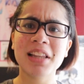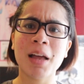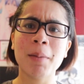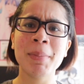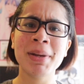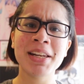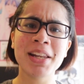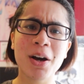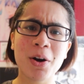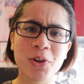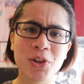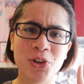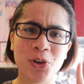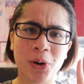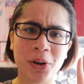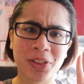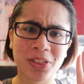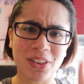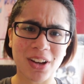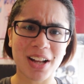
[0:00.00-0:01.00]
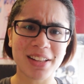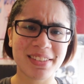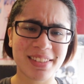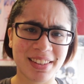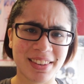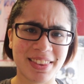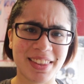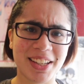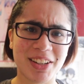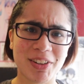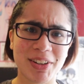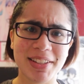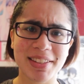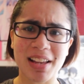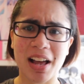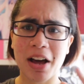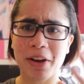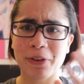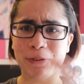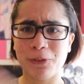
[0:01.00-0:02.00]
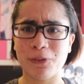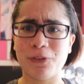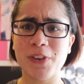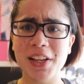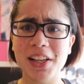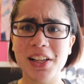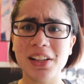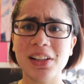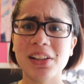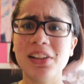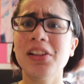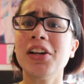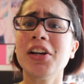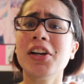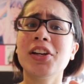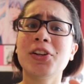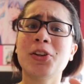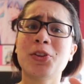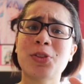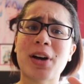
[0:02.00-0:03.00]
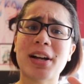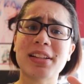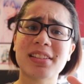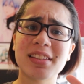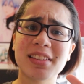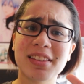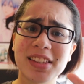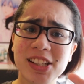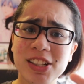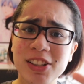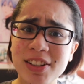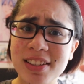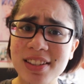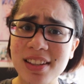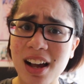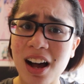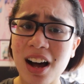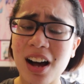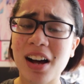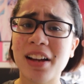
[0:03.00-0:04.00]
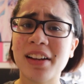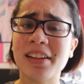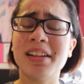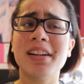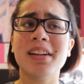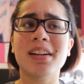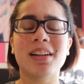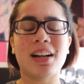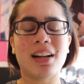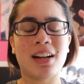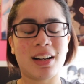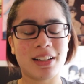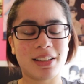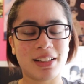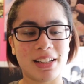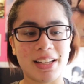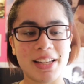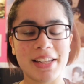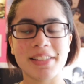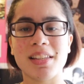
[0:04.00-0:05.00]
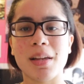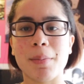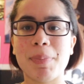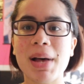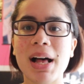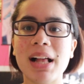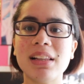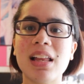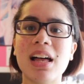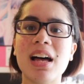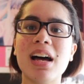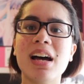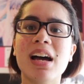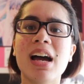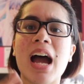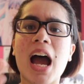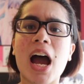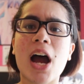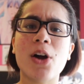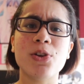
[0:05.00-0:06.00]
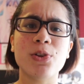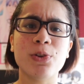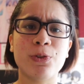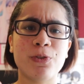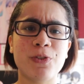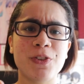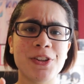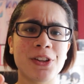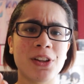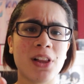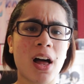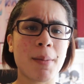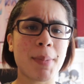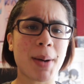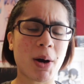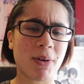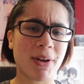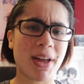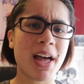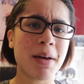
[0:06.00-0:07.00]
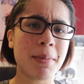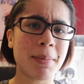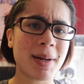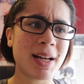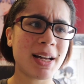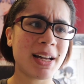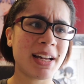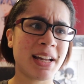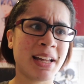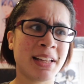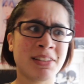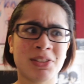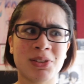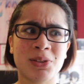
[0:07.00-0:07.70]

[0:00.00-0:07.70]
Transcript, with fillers: Let me know your thoughts and theories on Phil, your thoughts and theories on, on uh, Isabella, how you feel about Emma.